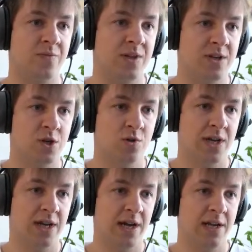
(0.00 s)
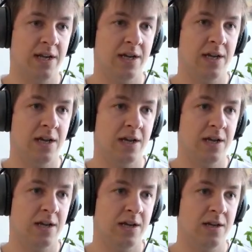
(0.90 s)
Let's shoot again.
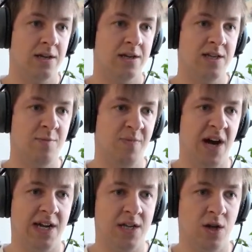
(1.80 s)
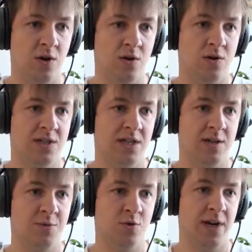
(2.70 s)
Is he buggy though? Because he
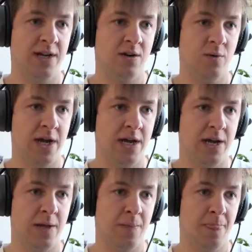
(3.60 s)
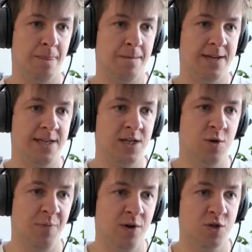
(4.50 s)
keeps running away. Isn't he
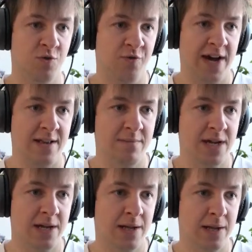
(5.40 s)
supposed to fight me?